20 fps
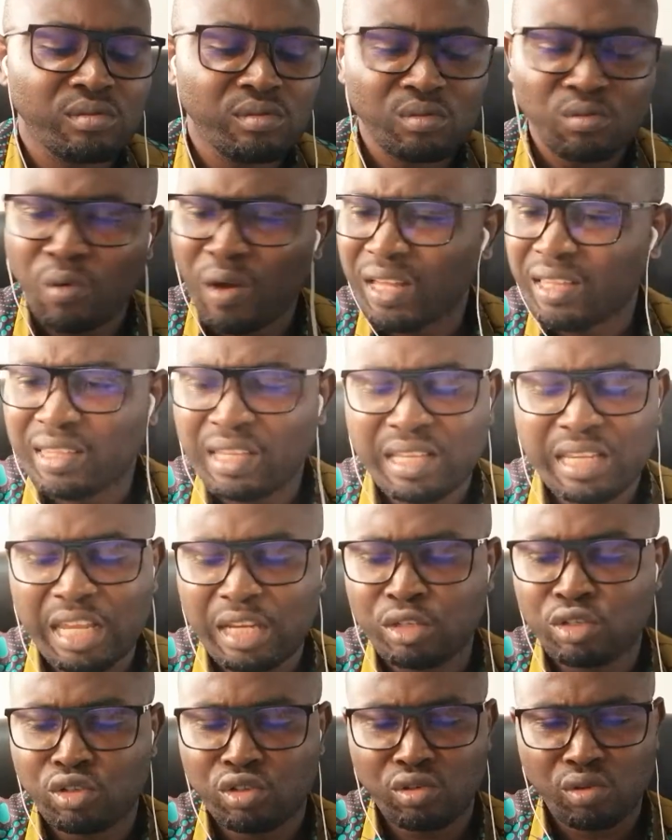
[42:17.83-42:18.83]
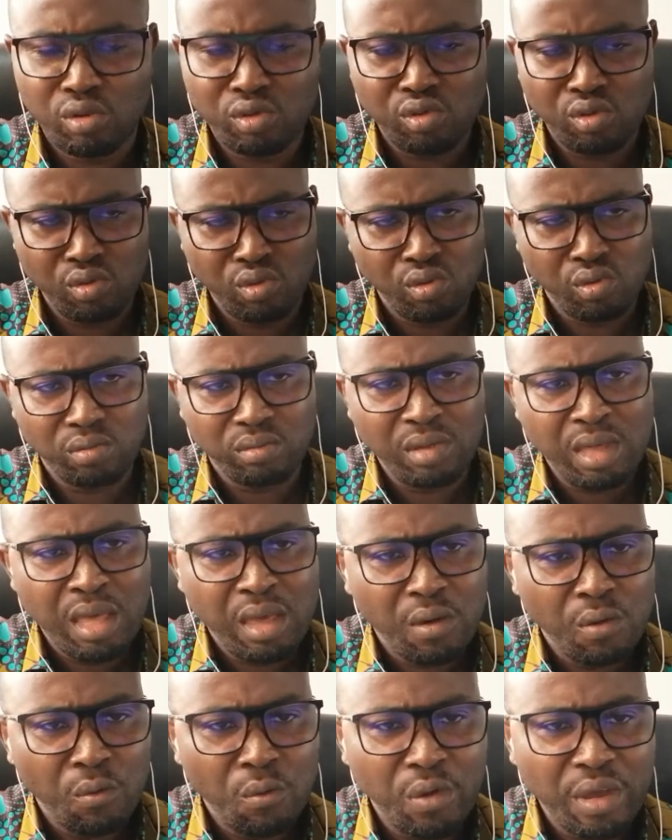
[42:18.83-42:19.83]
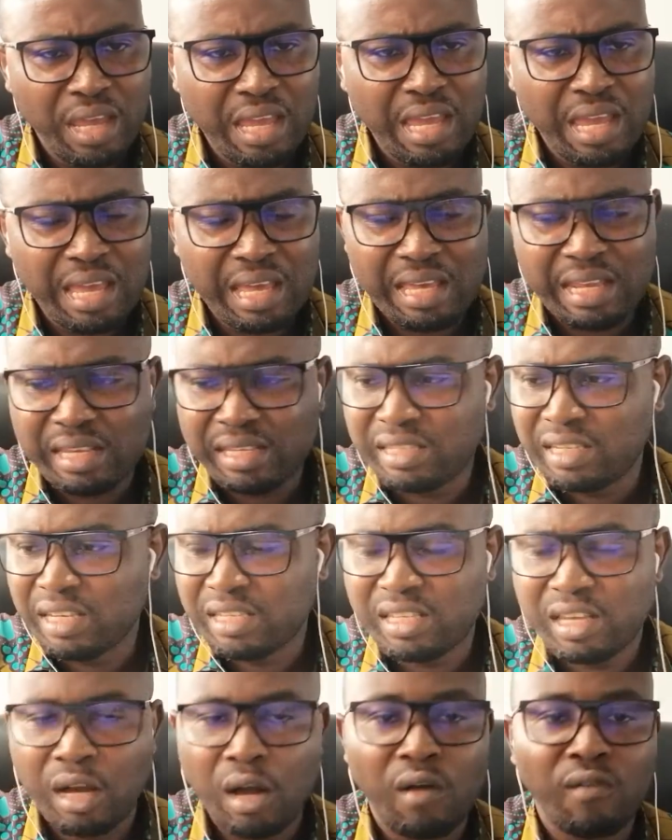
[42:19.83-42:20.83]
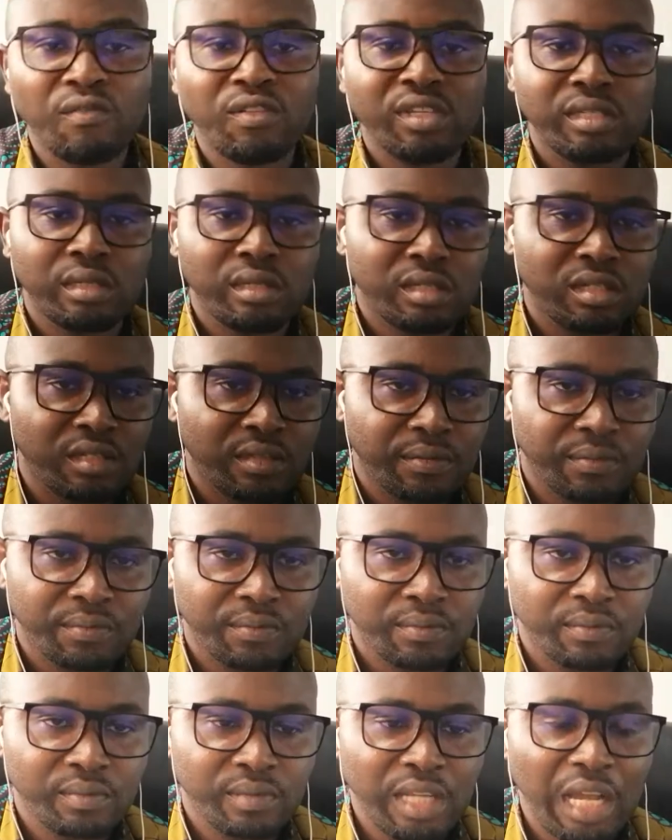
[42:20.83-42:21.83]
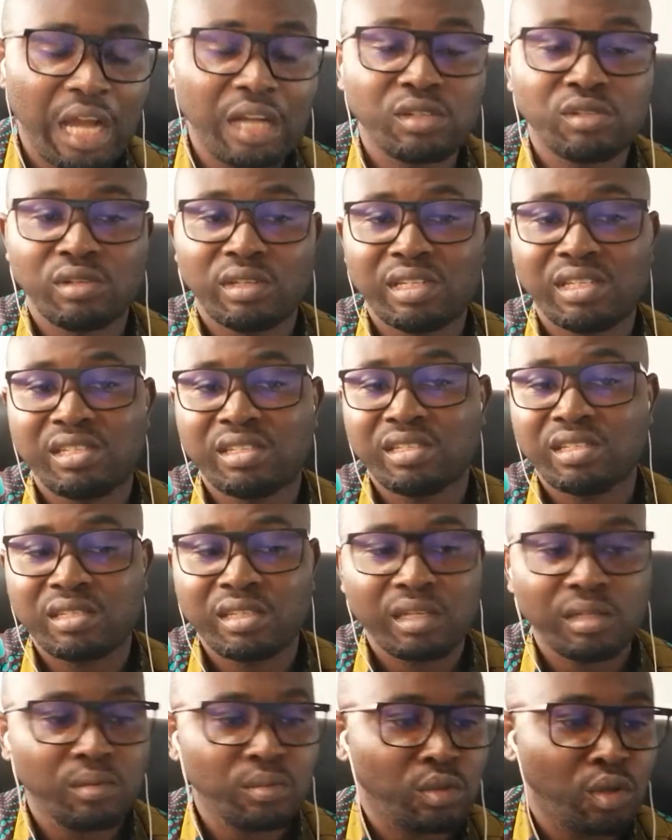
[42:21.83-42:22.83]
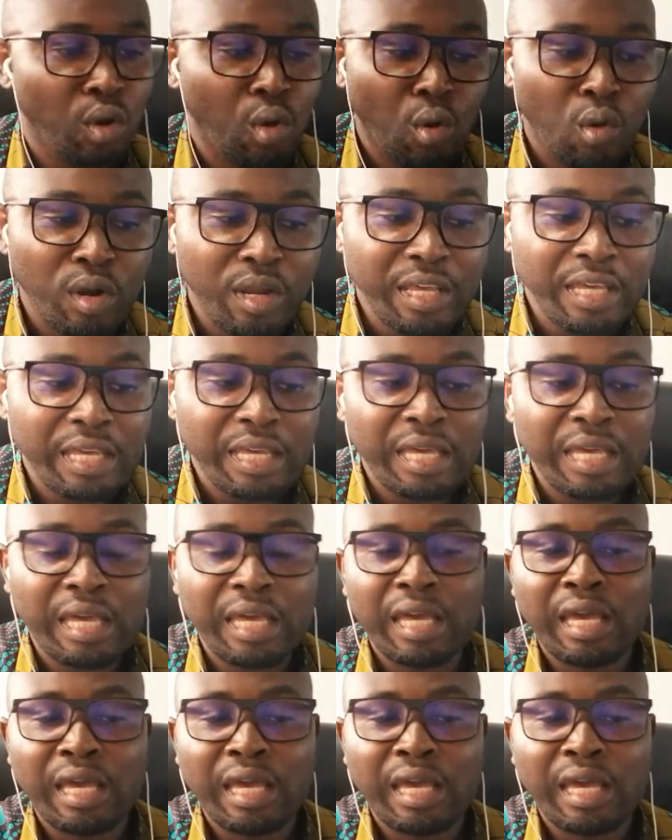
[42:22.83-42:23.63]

one thing that you should also know, it is just a conversation. Actually, the only